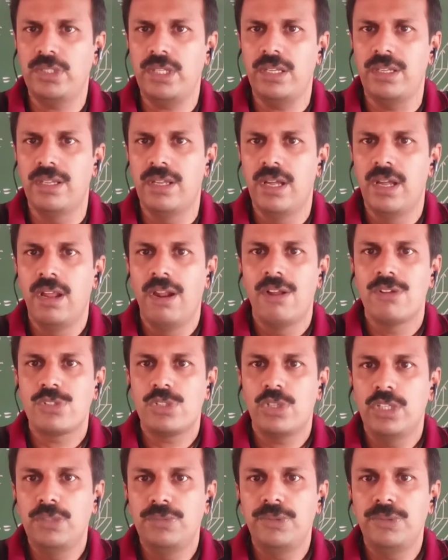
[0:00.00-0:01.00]
Okay,
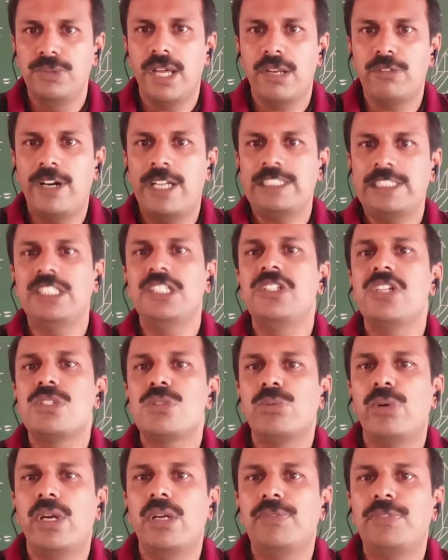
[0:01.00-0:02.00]
so if you are watching
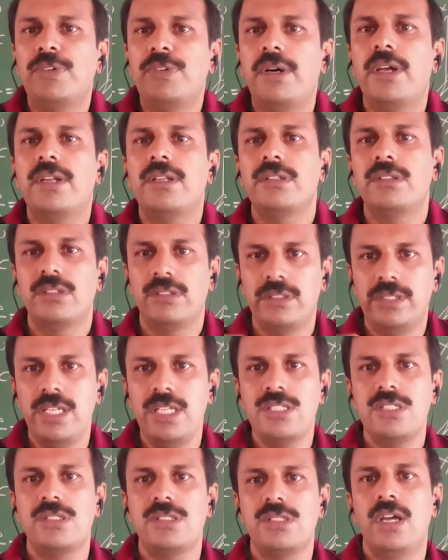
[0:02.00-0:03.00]
this one for
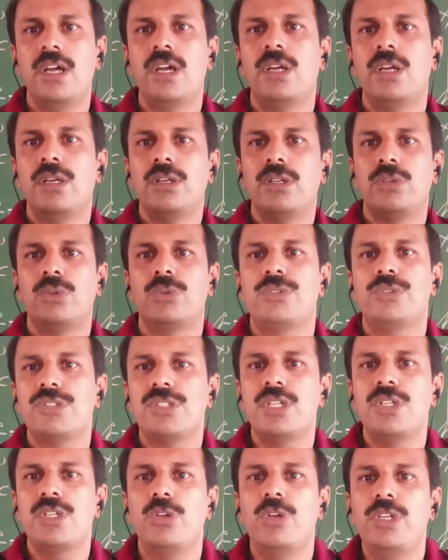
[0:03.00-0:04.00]
this
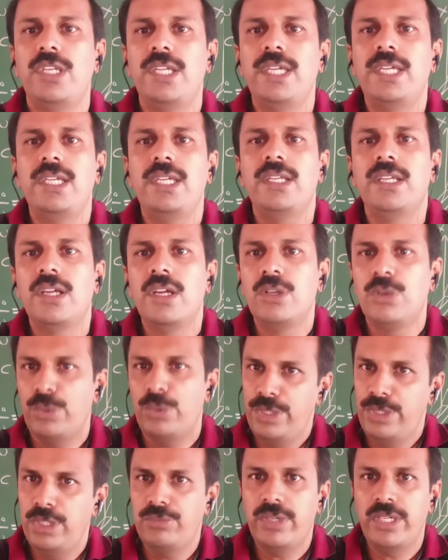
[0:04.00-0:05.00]

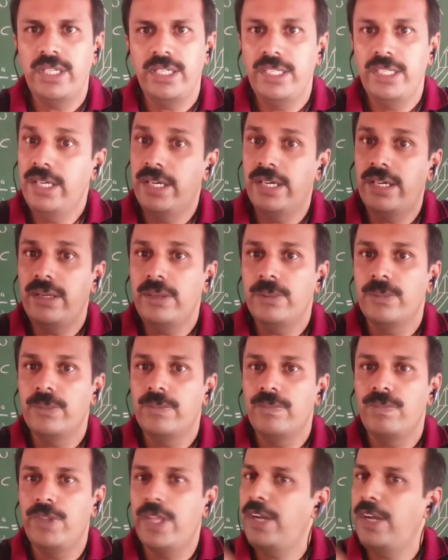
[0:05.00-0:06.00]
2020-21 year,
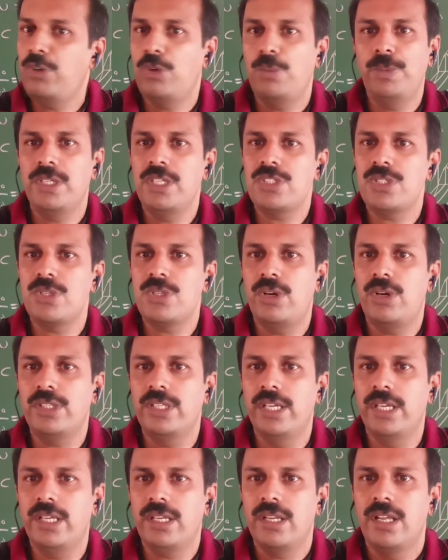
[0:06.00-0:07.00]
that topic is
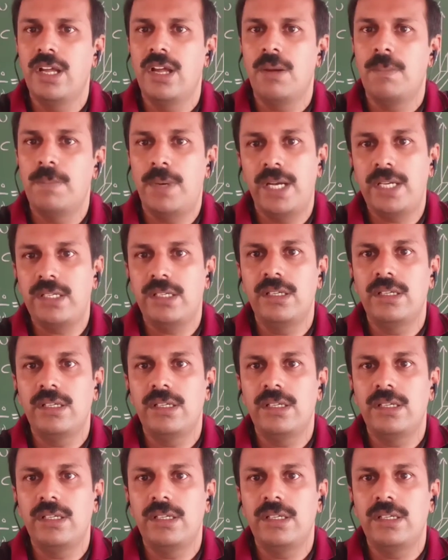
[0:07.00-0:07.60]
not there, but